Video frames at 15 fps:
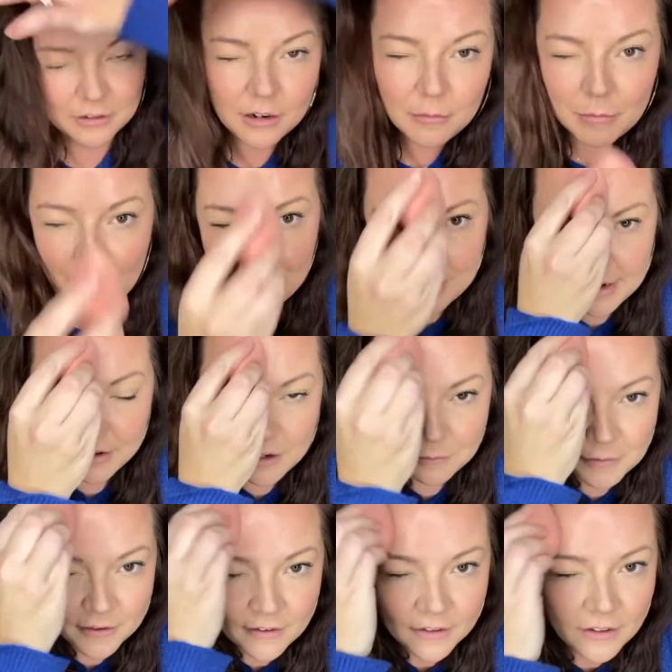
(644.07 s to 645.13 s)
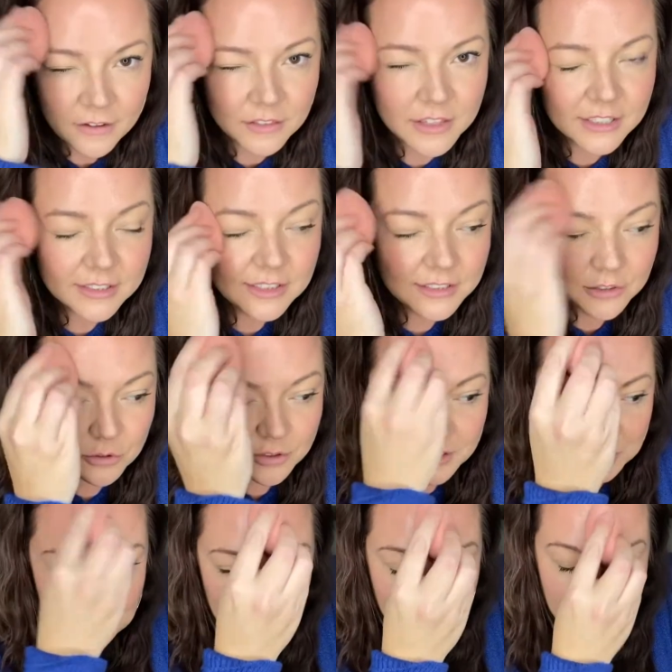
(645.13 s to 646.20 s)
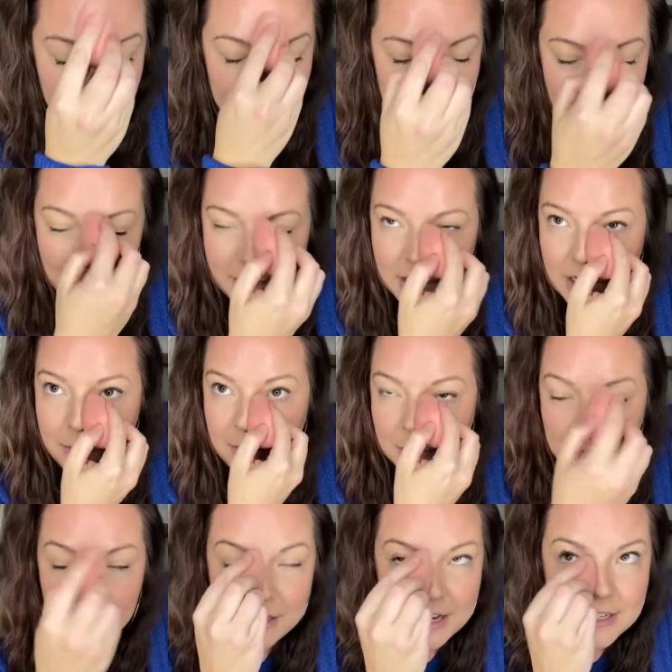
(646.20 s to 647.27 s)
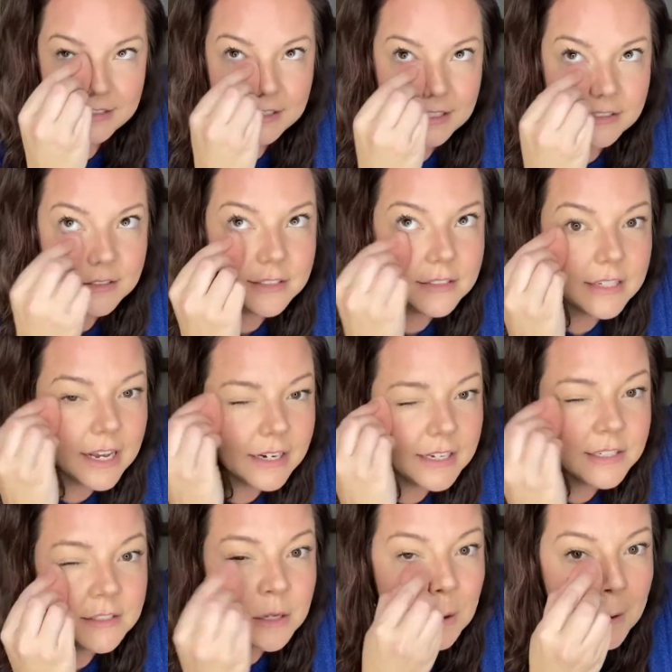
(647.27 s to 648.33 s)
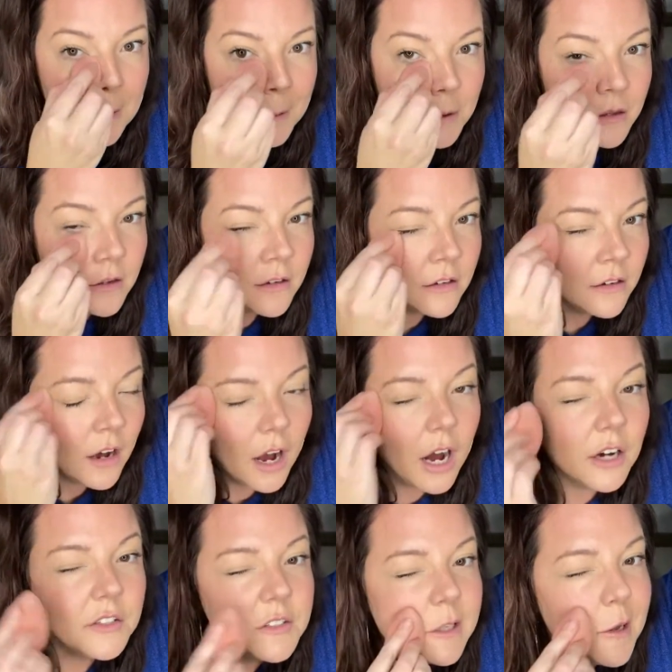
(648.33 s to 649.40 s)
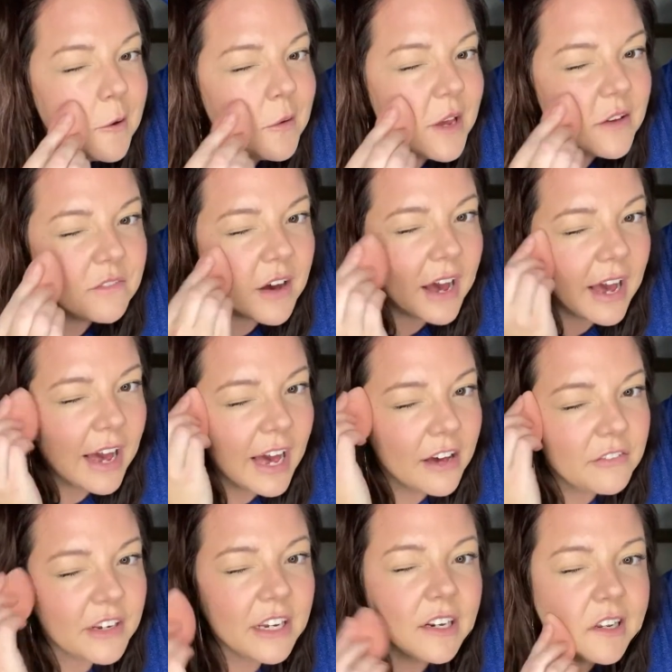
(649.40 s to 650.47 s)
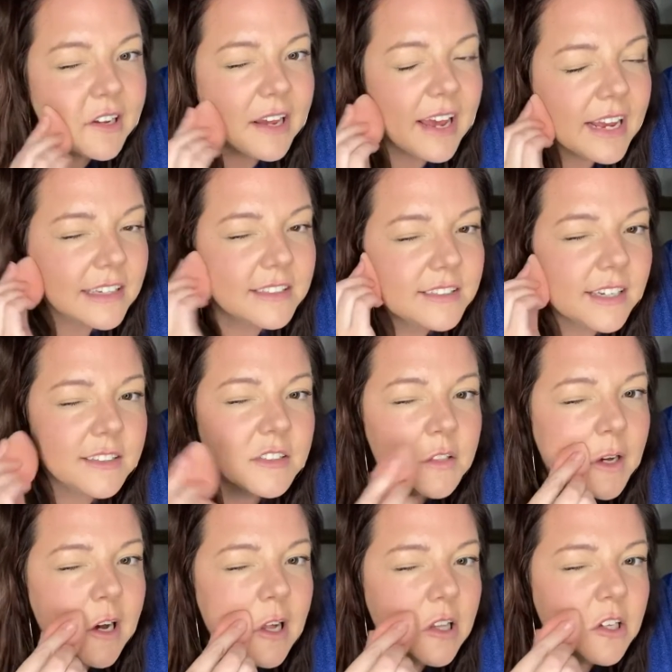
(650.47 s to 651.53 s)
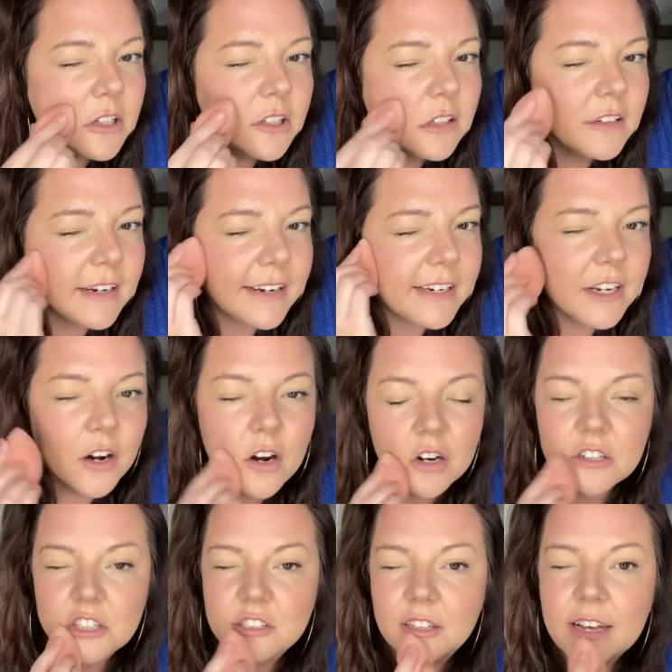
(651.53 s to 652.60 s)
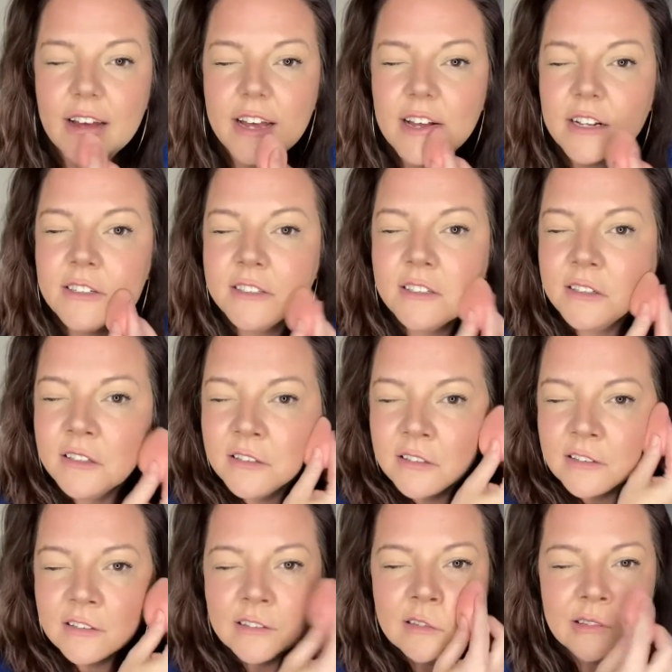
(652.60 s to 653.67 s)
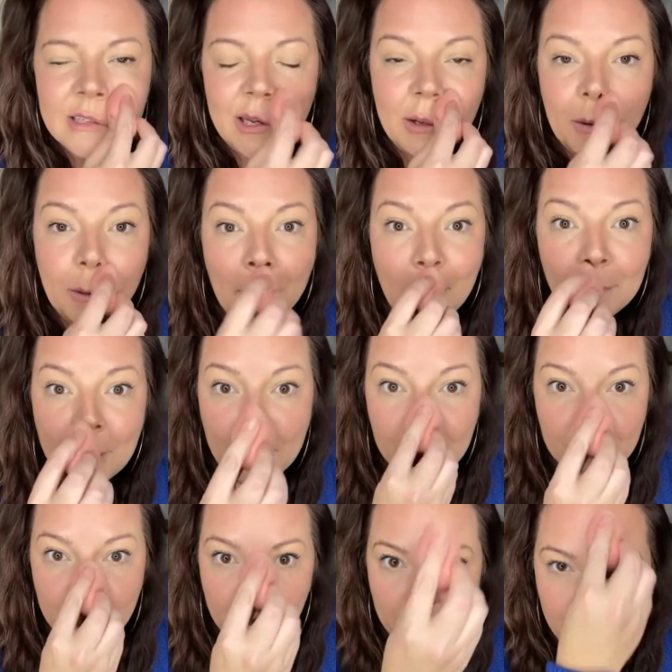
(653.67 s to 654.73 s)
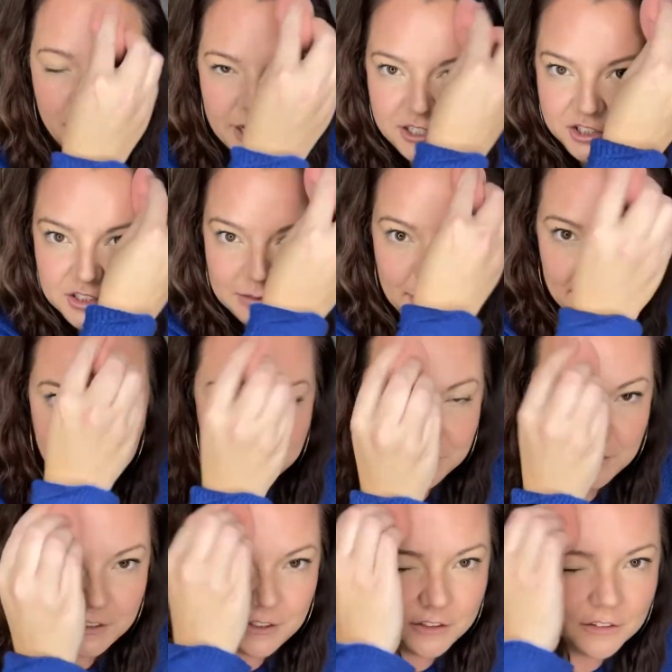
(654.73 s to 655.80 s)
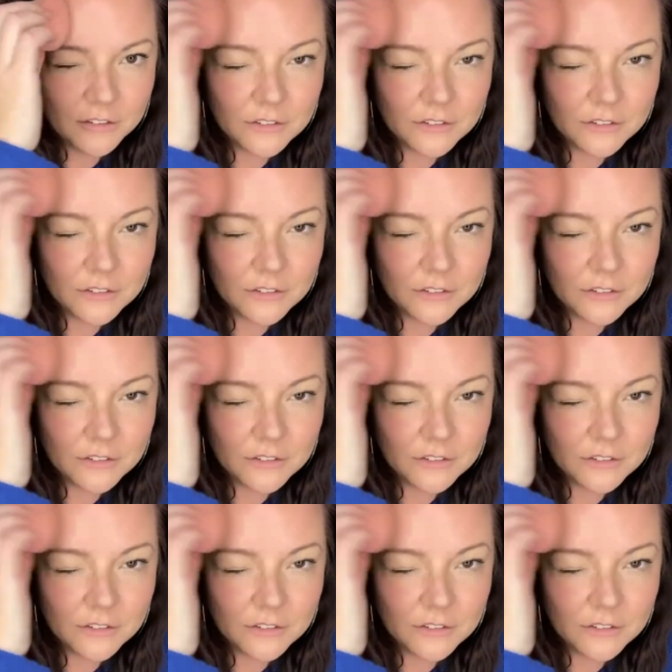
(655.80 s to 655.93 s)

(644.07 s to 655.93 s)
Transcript: my makeup. This is going to push my makeup in place and set it. Also, if I have any excess color, any harsh lines, it'll go back through and just make sure